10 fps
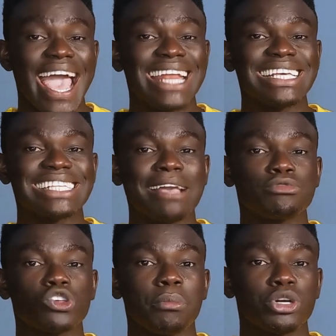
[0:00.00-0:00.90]
anytime
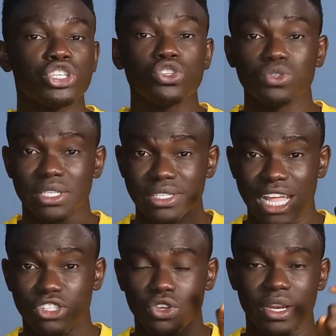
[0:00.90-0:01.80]
somebody uses
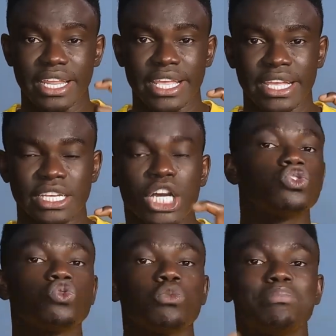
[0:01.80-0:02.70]
that your link
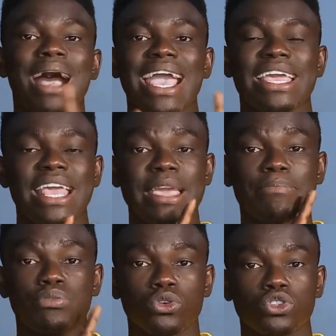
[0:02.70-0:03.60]
to buy
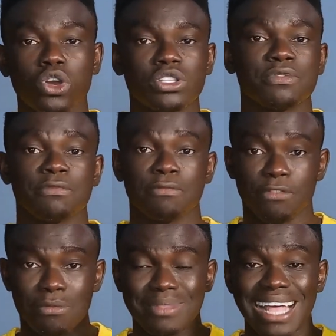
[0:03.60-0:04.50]
a product
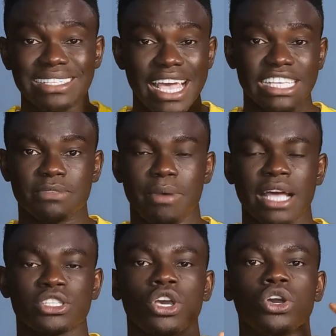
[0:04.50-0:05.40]
from that
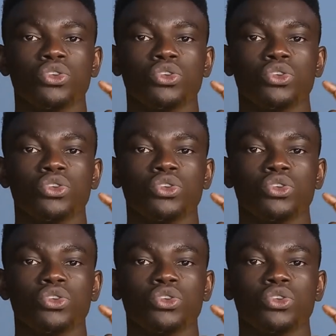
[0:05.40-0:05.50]
expert,